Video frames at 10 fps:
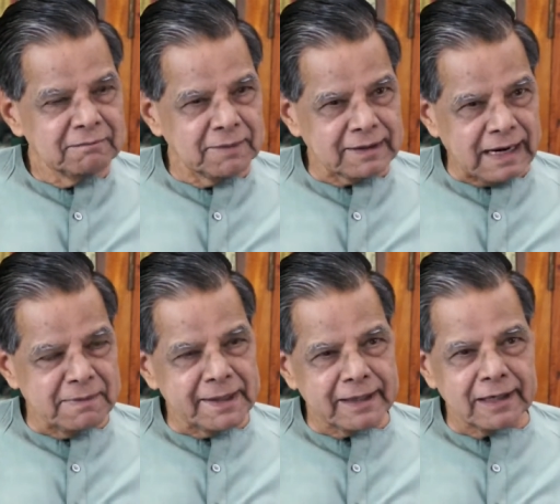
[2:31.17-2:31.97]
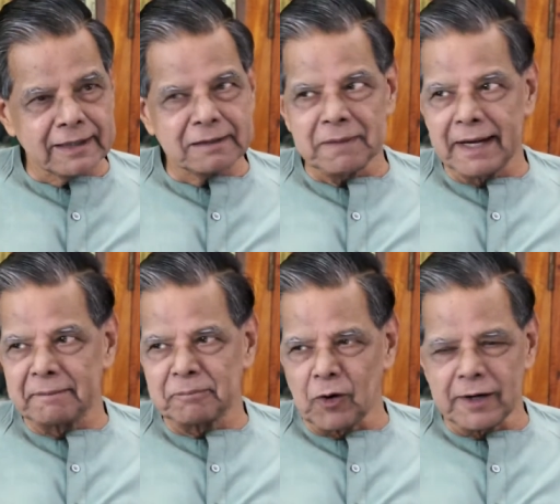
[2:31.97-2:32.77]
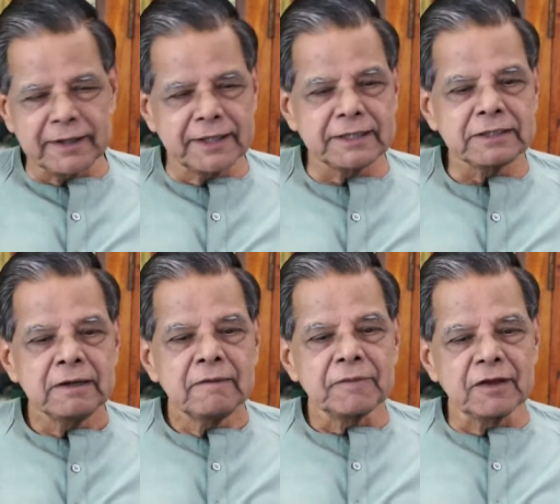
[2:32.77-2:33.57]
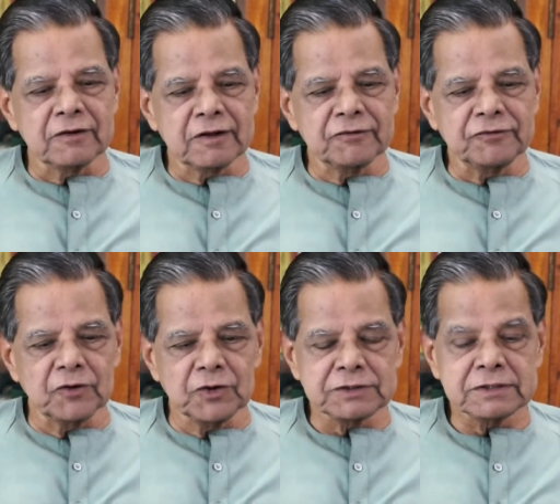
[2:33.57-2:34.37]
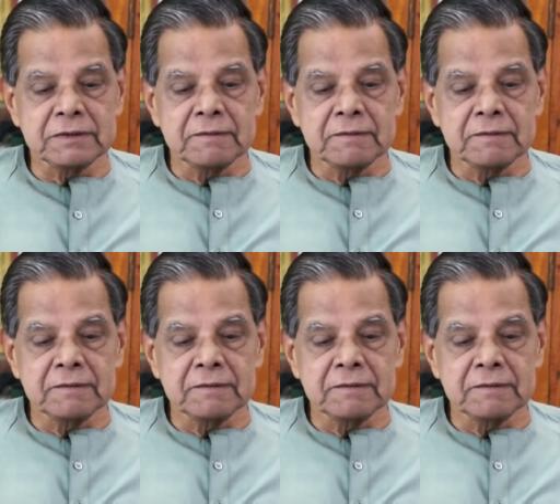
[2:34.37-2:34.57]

But grammatically, the main point is uh, the force